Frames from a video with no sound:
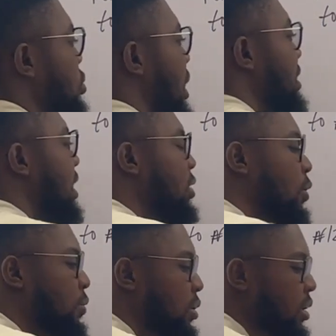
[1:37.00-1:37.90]
So at the end
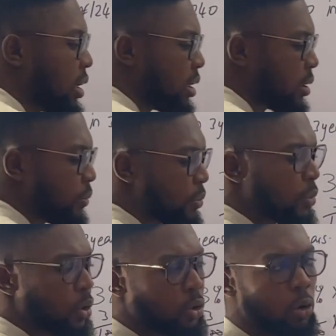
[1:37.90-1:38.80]
of the year,
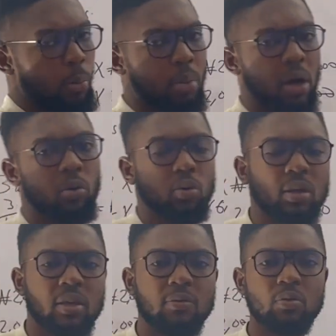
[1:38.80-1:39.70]
your bank will
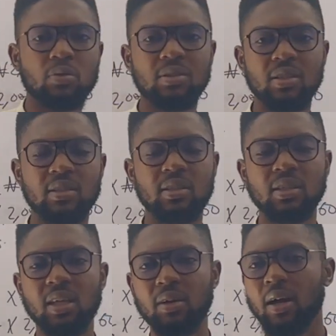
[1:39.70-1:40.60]
give you
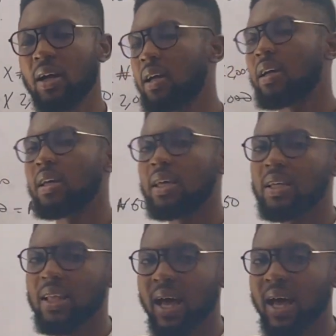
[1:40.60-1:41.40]
60 naira in